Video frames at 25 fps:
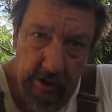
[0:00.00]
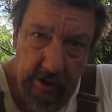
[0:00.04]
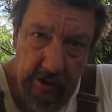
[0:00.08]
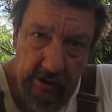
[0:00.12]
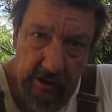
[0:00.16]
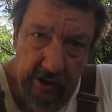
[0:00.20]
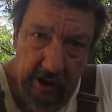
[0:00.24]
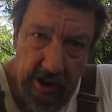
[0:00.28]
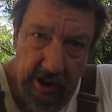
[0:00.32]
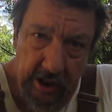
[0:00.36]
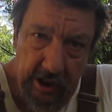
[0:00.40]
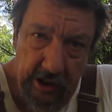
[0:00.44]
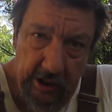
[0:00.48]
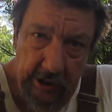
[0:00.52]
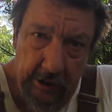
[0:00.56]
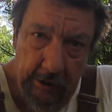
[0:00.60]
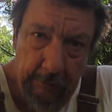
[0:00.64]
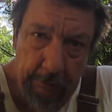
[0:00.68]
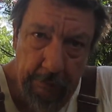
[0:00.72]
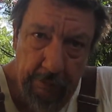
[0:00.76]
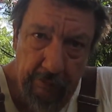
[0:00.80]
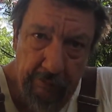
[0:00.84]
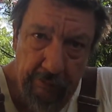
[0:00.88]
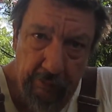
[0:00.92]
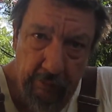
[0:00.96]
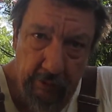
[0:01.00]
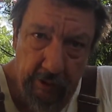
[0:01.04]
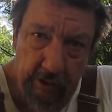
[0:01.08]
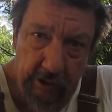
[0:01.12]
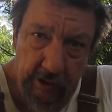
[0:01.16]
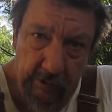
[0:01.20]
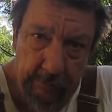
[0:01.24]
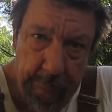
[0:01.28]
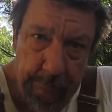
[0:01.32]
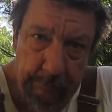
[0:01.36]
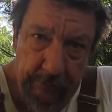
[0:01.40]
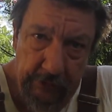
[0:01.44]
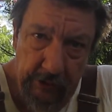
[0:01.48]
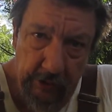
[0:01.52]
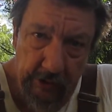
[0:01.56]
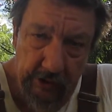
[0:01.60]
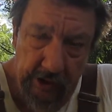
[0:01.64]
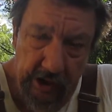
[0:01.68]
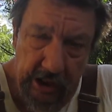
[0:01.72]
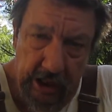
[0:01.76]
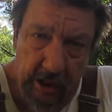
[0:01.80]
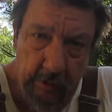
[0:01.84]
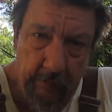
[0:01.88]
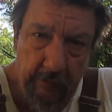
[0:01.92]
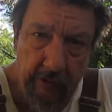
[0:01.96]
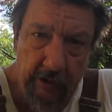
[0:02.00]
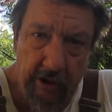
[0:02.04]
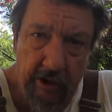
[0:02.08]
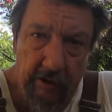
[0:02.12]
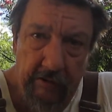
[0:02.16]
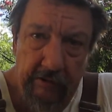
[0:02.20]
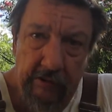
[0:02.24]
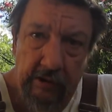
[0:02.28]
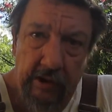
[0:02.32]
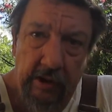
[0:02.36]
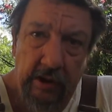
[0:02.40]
hang it up, before you turn the camera off.